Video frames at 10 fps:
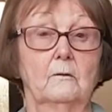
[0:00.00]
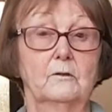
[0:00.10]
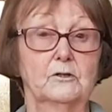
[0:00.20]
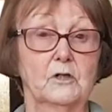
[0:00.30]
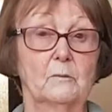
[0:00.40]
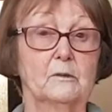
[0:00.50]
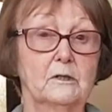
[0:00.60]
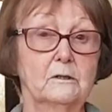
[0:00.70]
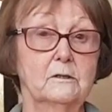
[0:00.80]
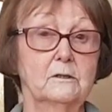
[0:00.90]
the
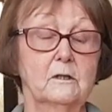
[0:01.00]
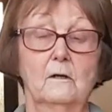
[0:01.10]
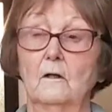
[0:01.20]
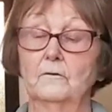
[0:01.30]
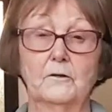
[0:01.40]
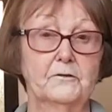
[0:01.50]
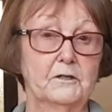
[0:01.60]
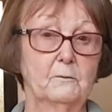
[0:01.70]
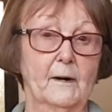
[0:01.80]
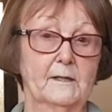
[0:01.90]
shepherds, the
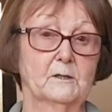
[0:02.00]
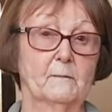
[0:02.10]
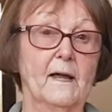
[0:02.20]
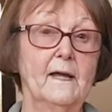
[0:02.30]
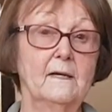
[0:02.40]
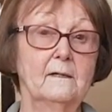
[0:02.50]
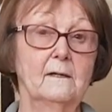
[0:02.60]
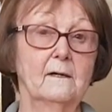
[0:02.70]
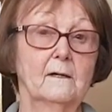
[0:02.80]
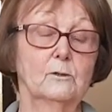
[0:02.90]
3 wise men.
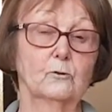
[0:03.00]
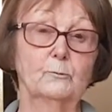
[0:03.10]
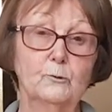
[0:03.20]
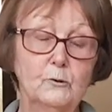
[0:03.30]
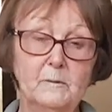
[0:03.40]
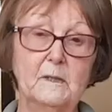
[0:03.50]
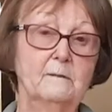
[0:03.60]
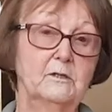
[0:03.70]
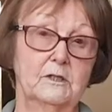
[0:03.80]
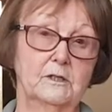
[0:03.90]
So poor
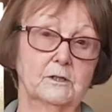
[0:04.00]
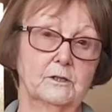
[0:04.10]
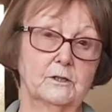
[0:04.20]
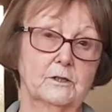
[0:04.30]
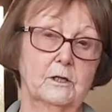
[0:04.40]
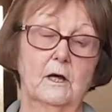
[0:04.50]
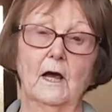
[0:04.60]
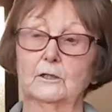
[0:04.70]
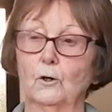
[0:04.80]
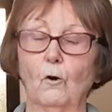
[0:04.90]
baby Jesus
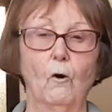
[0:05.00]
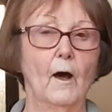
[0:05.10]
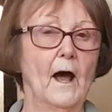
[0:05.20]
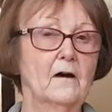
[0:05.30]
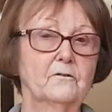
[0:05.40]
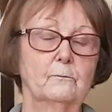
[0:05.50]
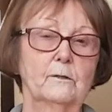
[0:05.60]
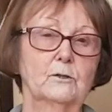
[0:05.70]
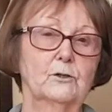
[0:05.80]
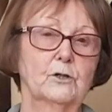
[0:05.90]
had ever
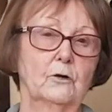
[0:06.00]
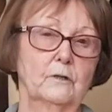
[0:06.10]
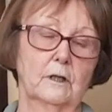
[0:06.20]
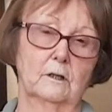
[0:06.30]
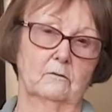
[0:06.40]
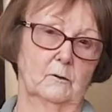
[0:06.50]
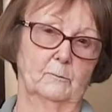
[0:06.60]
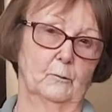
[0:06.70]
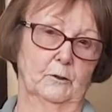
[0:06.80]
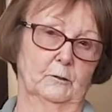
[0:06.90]
been showering love
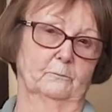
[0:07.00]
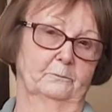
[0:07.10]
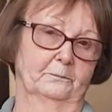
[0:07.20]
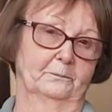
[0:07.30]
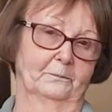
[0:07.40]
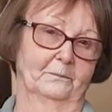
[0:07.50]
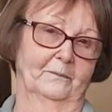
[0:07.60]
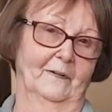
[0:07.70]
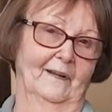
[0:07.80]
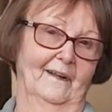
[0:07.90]
upon him.
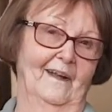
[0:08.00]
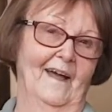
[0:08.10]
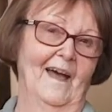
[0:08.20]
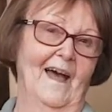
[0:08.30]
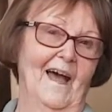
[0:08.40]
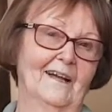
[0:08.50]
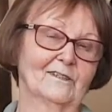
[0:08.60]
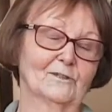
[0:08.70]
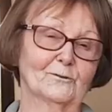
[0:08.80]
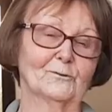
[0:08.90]
And
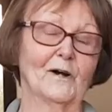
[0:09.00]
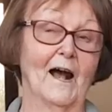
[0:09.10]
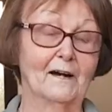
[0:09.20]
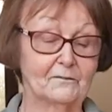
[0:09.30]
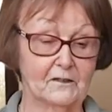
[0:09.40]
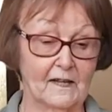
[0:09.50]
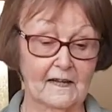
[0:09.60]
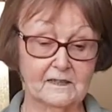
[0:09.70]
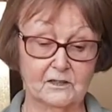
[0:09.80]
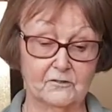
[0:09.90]
so after that,
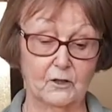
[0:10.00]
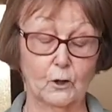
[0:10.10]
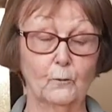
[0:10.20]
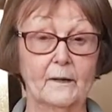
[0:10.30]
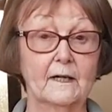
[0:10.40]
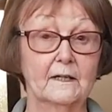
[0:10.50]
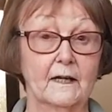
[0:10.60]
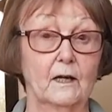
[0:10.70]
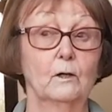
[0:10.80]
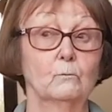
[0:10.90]
I said, now
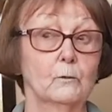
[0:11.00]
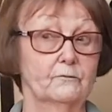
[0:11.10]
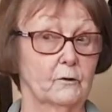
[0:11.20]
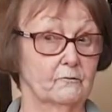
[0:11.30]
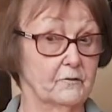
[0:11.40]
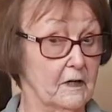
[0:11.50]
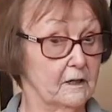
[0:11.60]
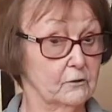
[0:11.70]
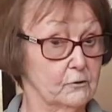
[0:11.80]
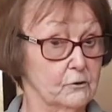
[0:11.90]
quickly, which is
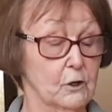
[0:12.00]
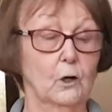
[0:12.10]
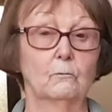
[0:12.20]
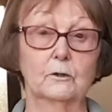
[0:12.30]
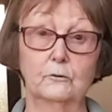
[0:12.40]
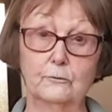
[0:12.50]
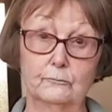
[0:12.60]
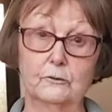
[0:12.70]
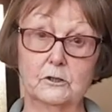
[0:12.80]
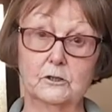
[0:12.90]
very good, went
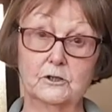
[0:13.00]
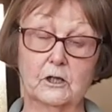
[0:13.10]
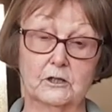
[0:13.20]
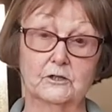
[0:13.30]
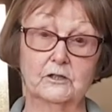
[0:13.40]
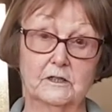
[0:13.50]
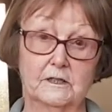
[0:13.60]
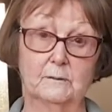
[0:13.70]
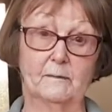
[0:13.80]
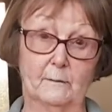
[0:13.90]
through to the church to
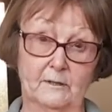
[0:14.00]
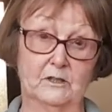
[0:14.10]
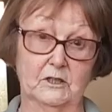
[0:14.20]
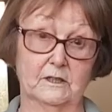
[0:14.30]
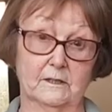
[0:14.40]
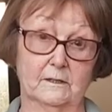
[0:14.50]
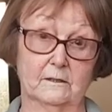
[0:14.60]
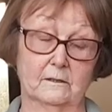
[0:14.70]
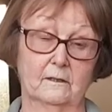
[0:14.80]
see baby Jesus.